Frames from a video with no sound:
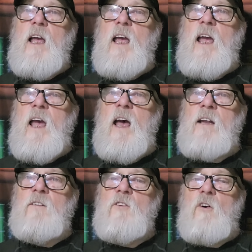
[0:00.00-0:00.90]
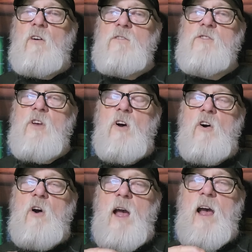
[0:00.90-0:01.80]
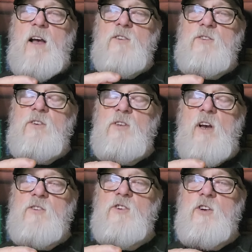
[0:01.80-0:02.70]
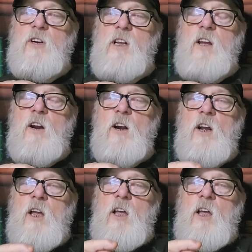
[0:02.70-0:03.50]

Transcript: And also, as discussed earlier,